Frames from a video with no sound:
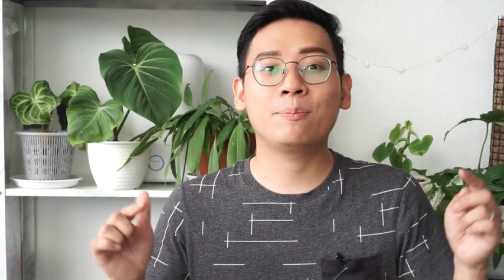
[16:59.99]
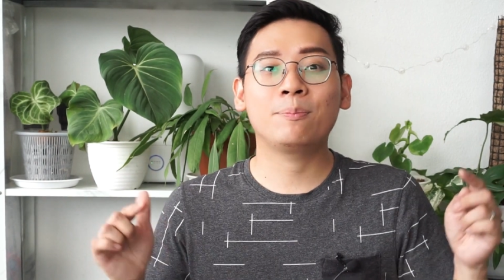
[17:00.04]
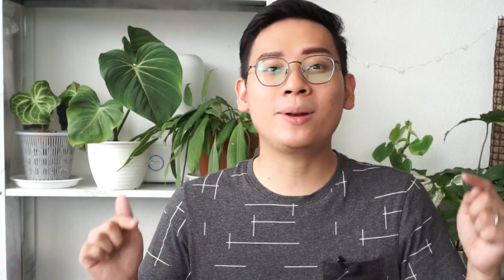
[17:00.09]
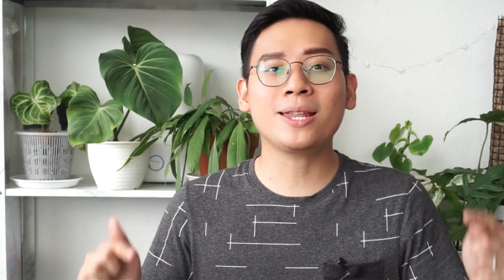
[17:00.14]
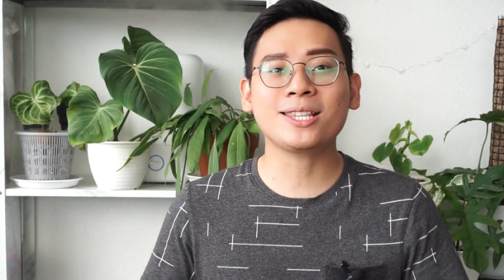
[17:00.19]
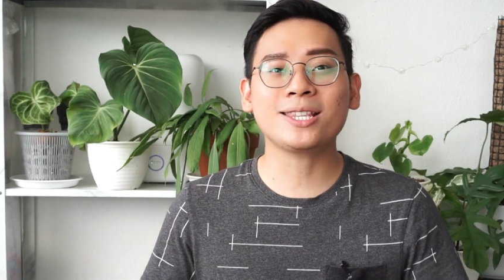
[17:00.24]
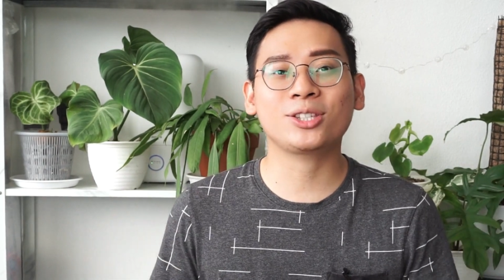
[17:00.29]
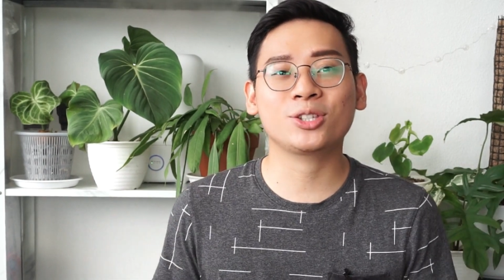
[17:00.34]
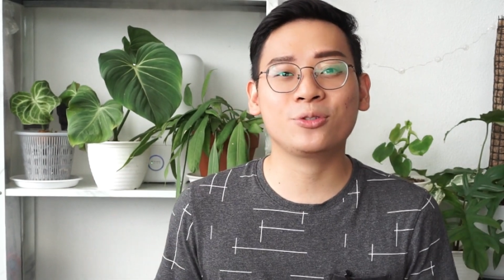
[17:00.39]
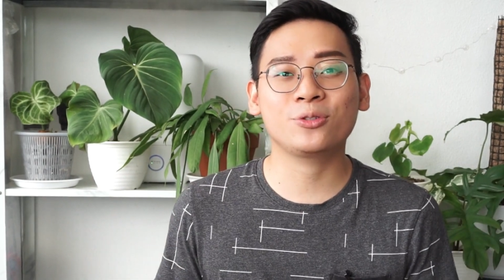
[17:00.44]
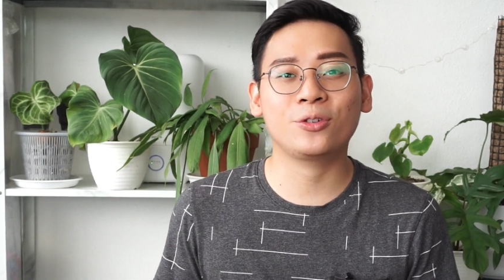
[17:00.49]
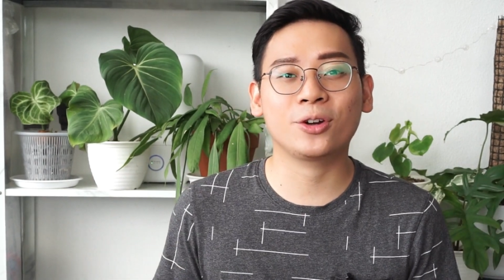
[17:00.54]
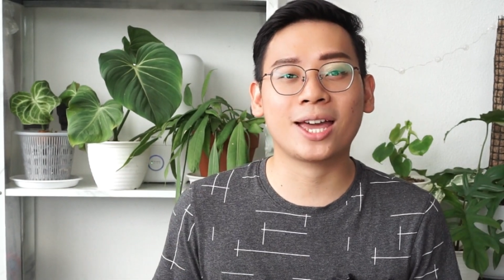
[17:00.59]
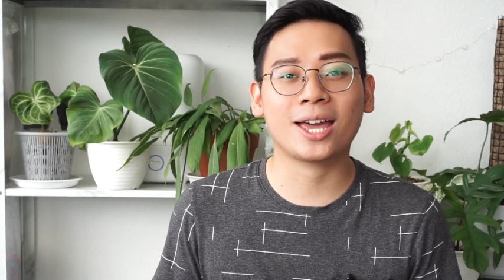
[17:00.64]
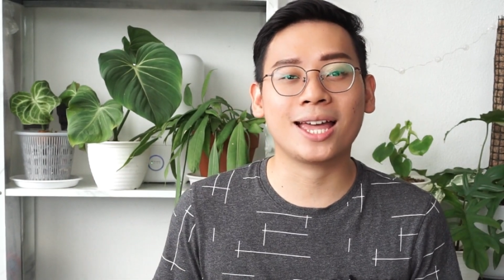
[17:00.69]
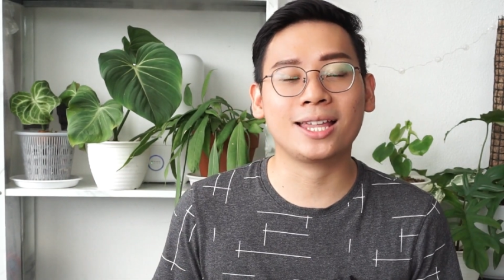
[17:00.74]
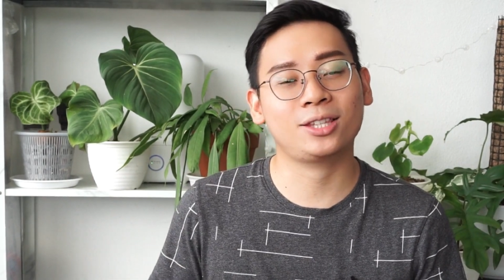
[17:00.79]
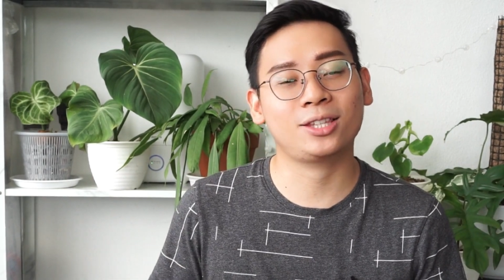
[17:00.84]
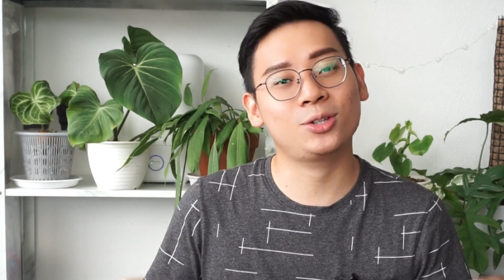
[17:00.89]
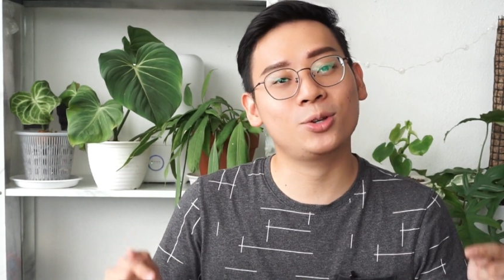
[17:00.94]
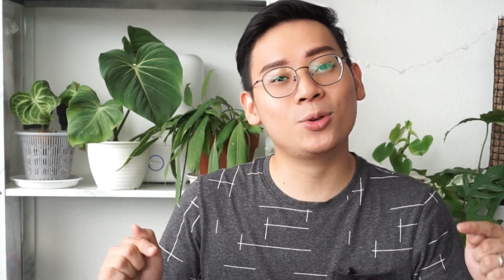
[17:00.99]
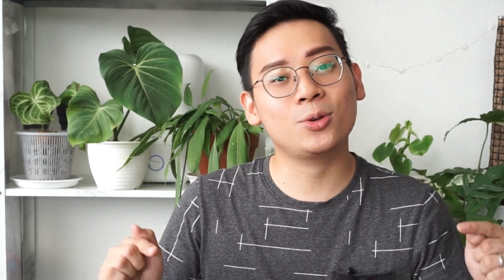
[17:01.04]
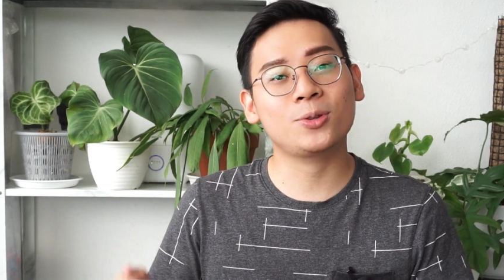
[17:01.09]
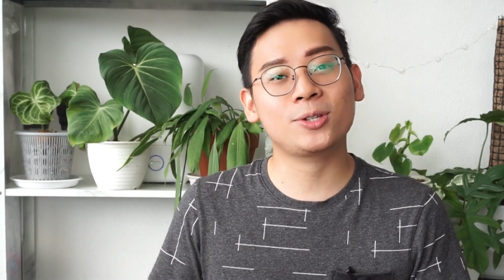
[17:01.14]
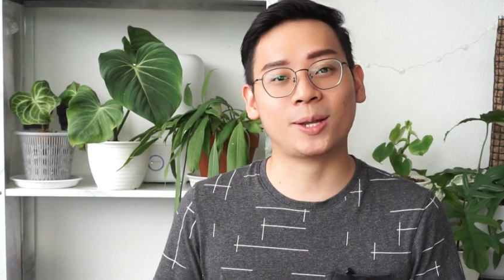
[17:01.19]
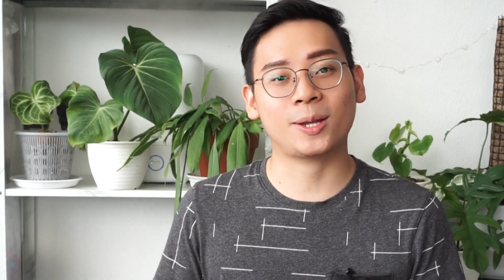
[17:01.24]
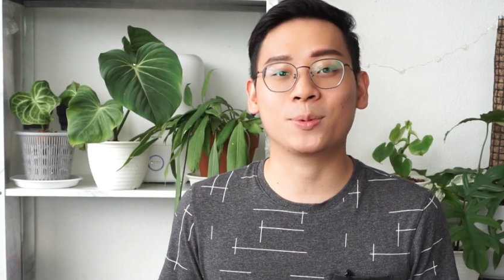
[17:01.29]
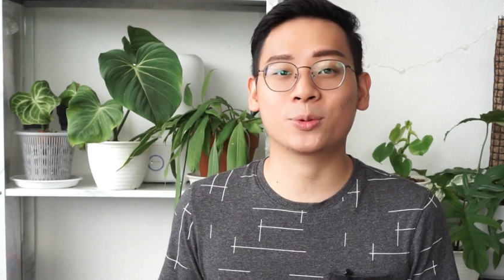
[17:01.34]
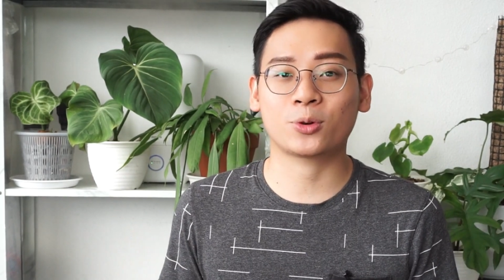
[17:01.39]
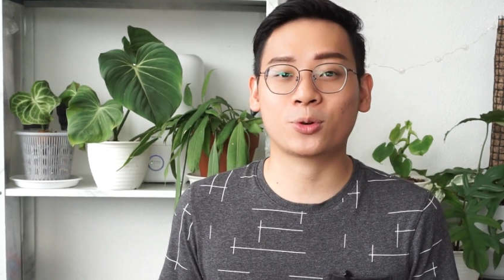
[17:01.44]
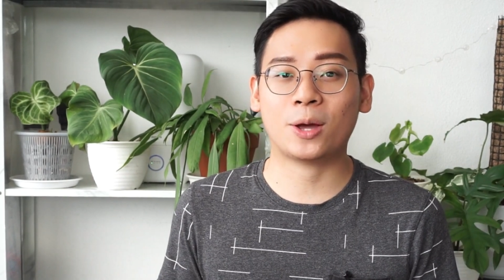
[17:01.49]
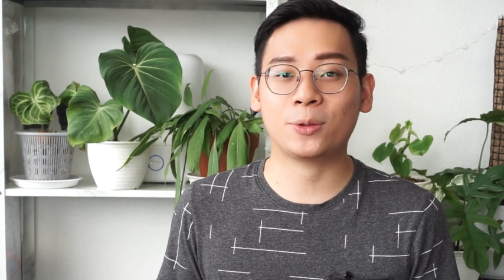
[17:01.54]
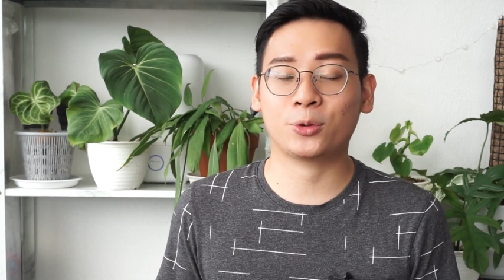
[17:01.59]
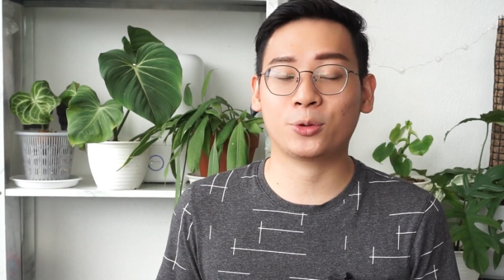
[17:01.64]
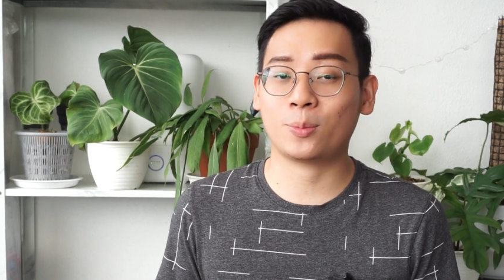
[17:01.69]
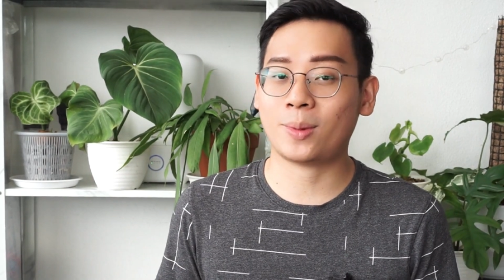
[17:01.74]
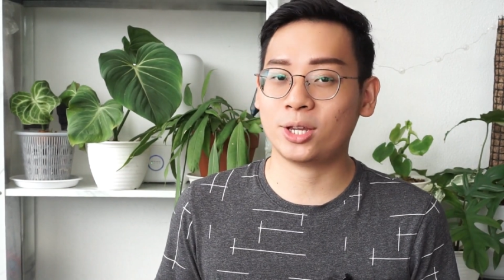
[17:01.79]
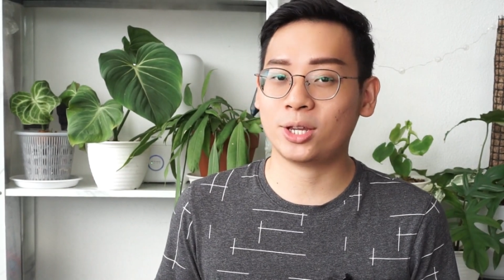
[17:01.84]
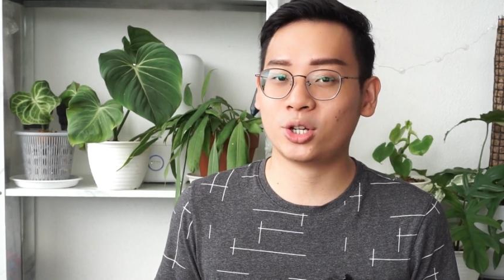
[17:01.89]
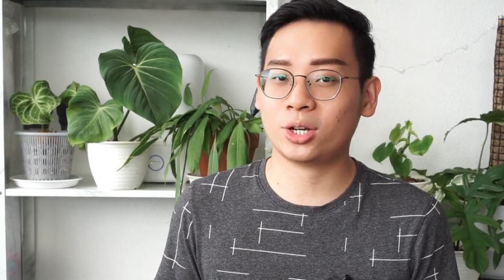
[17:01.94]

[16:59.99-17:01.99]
and please don't forget to subscribe